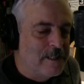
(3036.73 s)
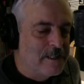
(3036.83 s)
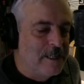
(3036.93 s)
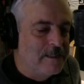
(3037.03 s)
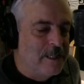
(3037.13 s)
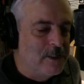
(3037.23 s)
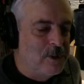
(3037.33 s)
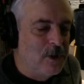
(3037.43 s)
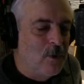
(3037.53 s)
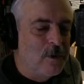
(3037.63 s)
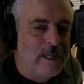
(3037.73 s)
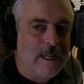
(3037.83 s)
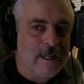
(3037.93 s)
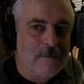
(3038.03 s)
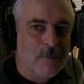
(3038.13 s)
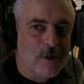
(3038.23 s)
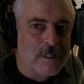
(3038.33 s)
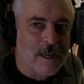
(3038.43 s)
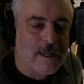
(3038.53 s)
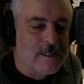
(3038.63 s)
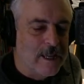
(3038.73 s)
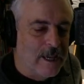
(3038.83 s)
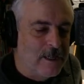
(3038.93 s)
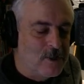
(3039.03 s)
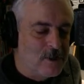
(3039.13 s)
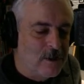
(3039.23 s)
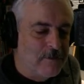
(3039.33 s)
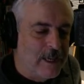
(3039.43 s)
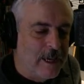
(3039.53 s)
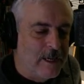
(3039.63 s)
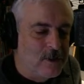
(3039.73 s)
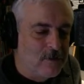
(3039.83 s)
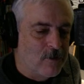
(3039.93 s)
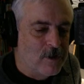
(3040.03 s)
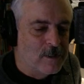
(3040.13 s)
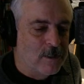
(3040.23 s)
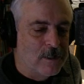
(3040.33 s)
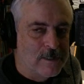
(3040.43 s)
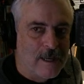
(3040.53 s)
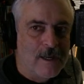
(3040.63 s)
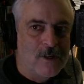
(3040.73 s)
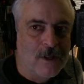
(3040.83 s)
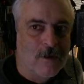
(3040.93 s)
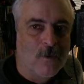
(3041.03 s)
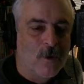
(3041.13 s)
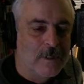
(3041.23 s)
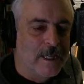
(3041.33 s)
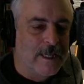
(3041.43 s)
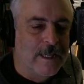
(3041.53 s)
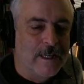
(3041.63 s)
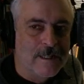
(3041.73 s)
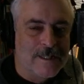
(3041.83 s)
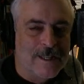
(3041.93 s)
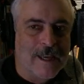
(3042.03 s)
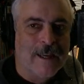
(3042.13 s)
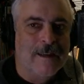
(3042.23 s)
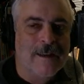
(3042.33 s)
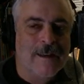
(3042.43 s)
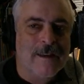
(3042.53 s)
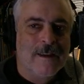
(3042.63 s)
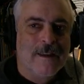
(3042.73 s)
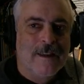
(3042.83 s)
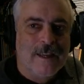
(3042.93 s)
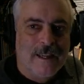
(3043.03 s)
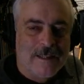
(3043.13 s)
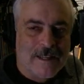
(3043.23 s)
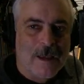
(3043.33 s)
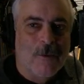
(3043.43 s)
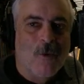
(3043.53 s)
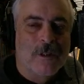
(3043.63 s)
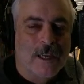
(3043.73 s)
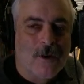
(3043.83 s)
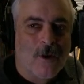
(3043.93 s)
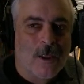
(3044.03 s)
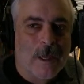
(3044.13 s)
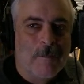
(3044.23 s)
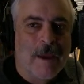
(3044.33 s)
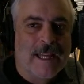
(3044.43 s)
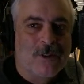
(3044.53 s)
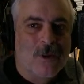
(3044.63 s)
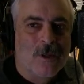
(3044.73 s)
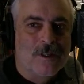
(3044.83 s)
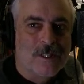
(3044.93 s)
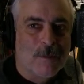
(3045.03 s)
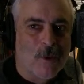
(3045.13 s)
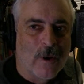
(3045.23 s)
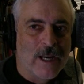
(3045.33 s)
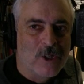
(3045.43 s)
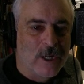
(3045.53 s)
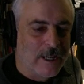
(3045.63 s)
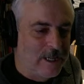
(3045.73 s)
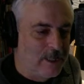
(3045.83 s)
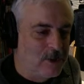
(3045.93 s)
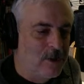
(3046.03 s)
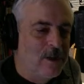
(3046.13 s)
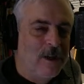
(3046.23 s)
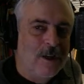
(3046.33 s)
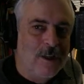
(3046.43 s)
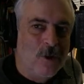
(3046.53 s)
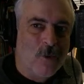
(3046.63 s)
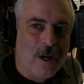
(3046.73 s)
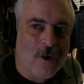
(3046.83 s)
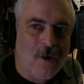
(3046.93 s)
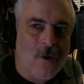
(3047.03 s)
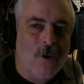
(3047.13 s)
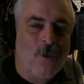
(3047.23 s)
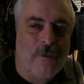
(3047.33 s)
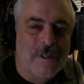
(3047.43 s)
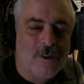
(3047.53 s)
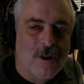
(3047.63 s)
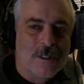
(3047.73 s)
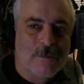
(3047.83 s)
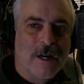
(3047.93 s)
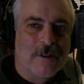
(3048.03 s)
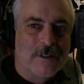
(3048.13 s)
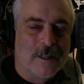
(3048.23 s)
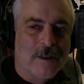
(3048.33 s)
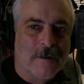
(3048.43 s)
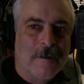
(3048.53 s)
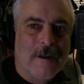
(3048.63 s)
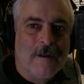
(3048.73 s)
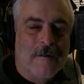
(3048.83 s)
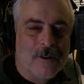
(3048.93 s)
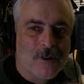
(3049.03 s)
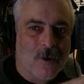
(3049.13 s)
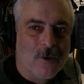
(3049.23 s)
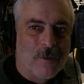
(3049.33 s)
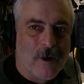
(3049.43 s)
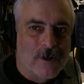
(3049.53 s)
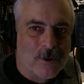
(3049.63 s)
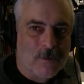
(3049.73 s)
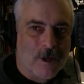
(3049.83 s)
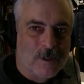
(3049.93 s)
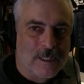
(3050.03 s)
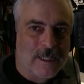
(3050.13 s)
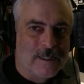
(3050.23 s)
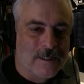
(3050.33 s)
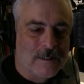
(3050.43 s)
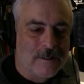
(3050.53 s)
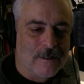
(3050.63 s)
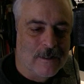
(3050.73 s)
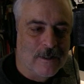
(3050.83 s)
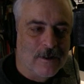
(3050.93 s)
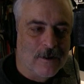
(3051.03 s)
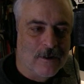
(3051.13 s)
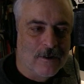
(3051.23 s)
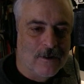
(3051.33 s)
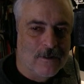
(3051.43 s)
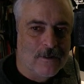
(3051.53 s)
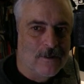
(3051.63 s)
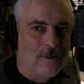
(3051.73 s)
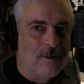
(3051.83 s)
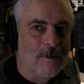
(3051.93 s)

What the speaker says: is that they don't get precise ages of the age of crystallization. What they get instead is what they call a mantle separation age. You recall when we talked about the zone of partial melting in the Earth?